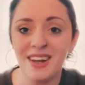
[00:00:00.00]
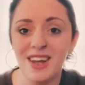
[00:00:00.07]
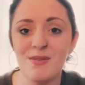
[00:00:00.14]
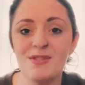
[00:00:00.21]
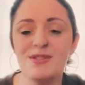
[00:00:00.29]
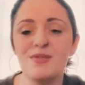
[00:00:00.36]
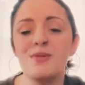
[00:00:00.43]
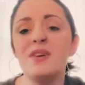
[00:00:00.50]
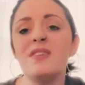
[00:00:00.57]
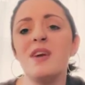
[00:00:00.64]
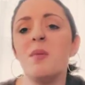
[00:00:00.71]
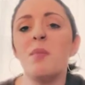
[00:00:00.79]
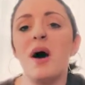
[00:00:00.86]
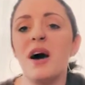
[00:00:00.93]
He was doing
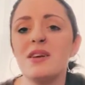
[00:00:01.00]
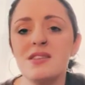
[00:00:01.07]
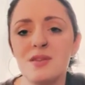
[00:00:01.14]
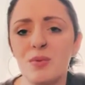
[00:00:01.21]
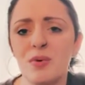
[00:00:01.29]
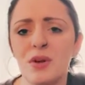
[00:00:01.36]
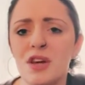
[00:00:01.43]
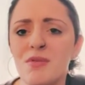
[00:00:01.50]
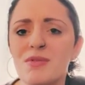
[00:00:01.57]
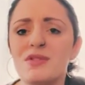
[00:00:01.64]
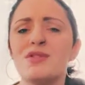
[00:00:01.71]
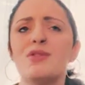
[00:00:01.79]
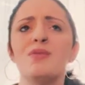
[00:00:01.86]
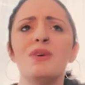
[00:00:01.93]
the impossible. He
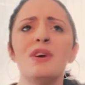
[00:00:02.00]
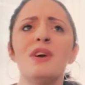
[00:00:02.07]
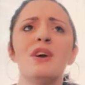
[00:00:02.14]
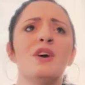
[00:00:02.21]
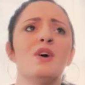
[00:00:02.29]
was doing